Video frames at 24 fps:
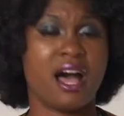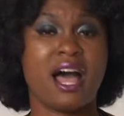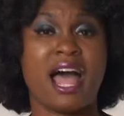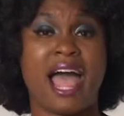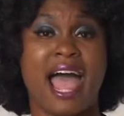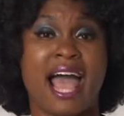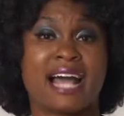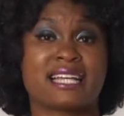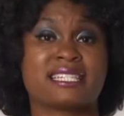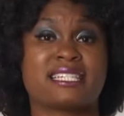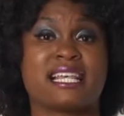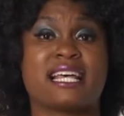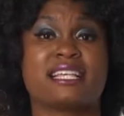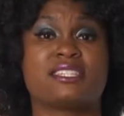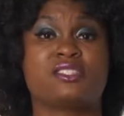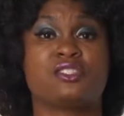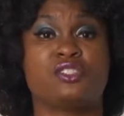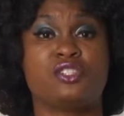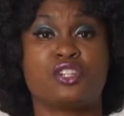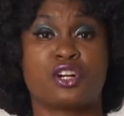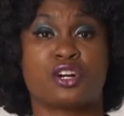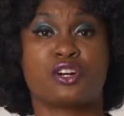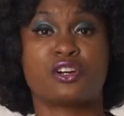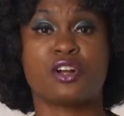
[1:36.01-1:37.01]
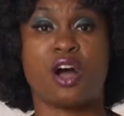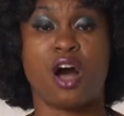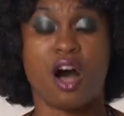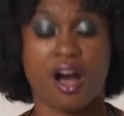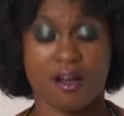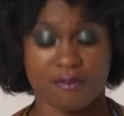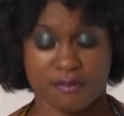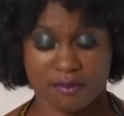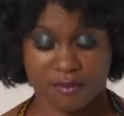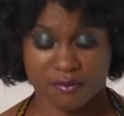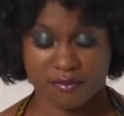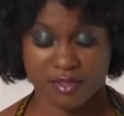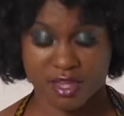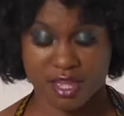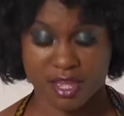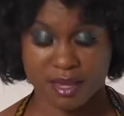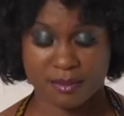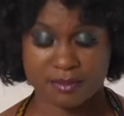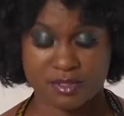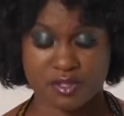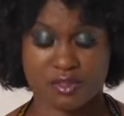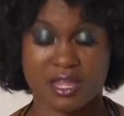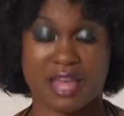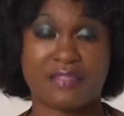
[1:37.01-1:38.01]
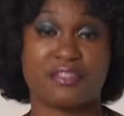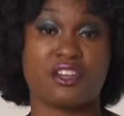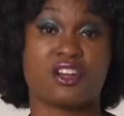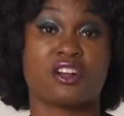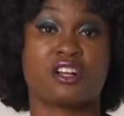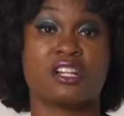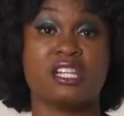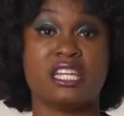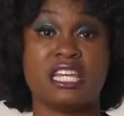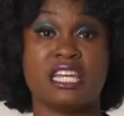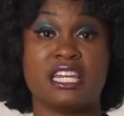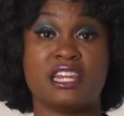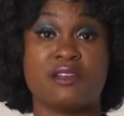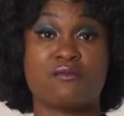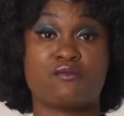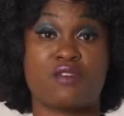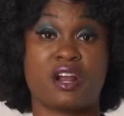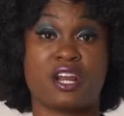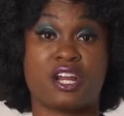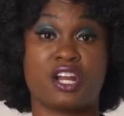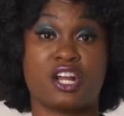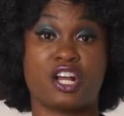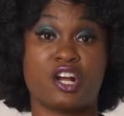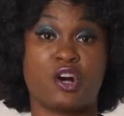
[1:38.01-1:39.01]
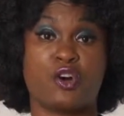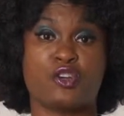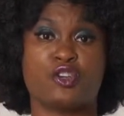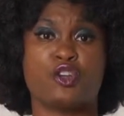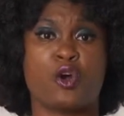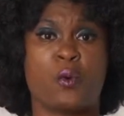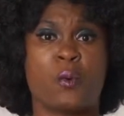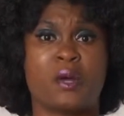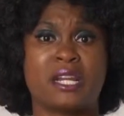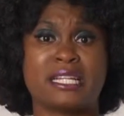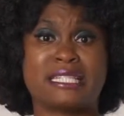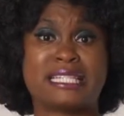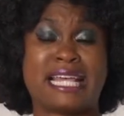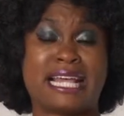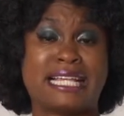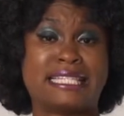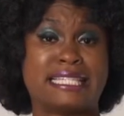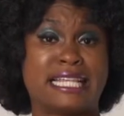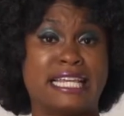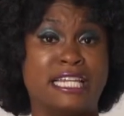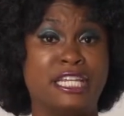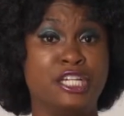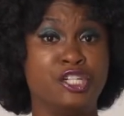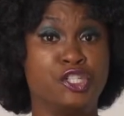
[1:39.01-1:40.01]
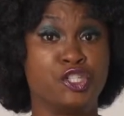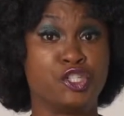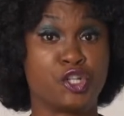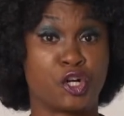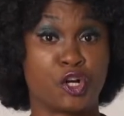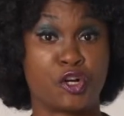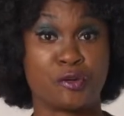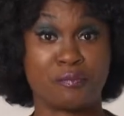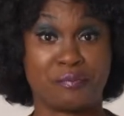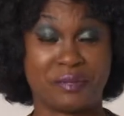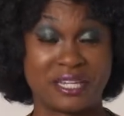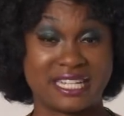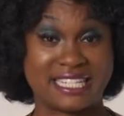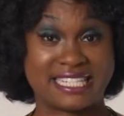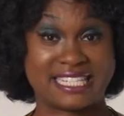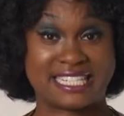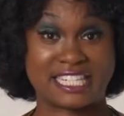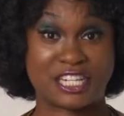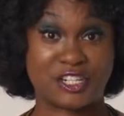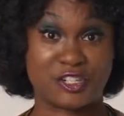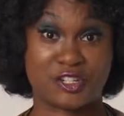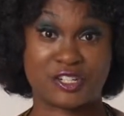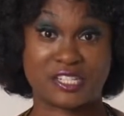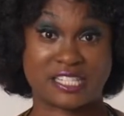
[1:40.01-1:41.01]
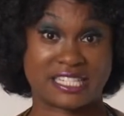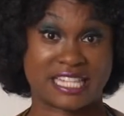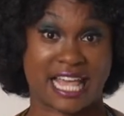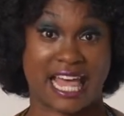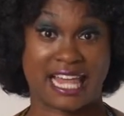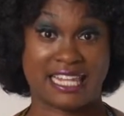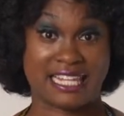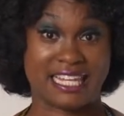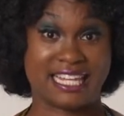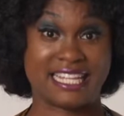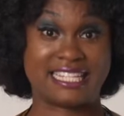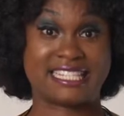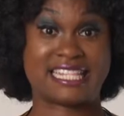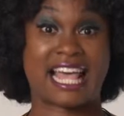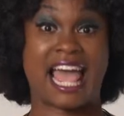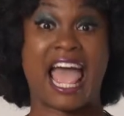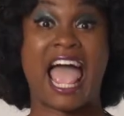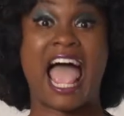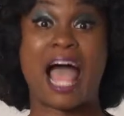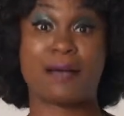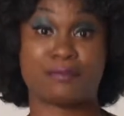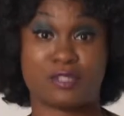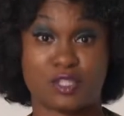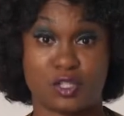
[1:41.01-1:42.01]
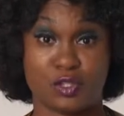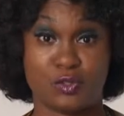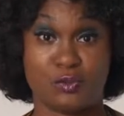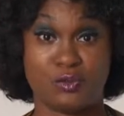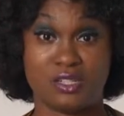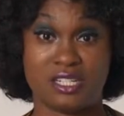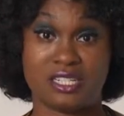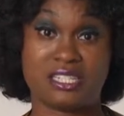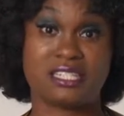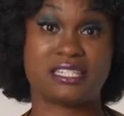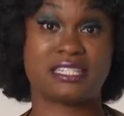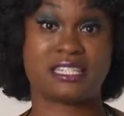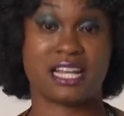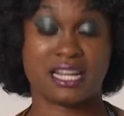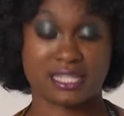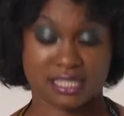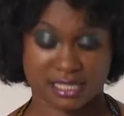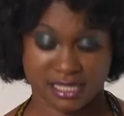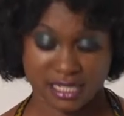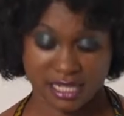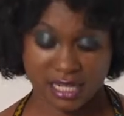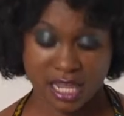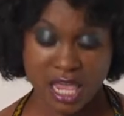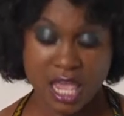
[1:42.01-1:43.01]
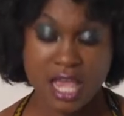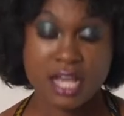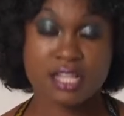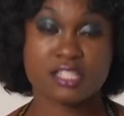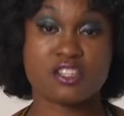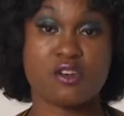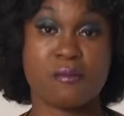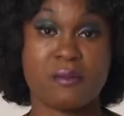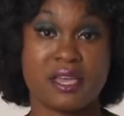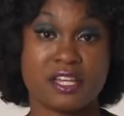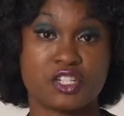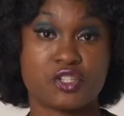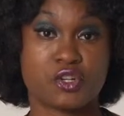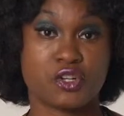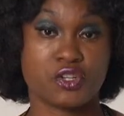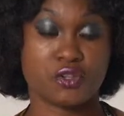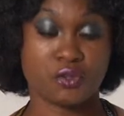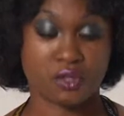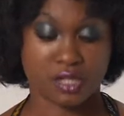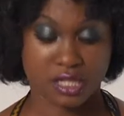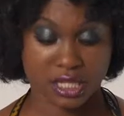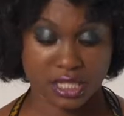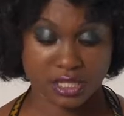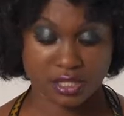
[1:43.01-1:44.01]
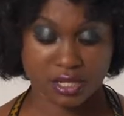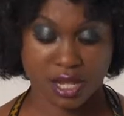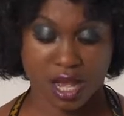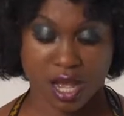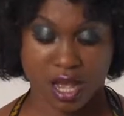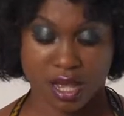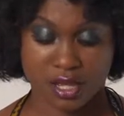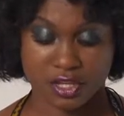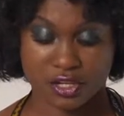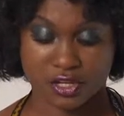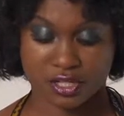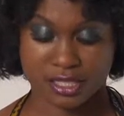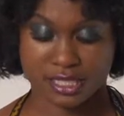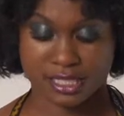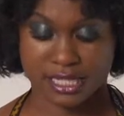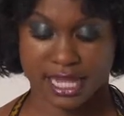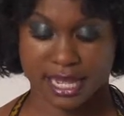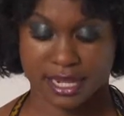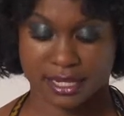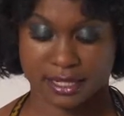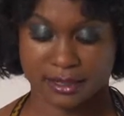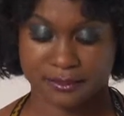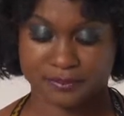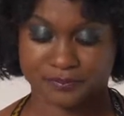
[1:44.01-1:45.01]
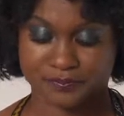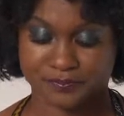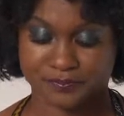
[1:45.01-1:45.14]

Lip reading: excess dirt off of them so that they're clean and ready to go. You don't want to taste any dirt bits in your salad. It's absolutely disgusting. So make sure you clean your salad.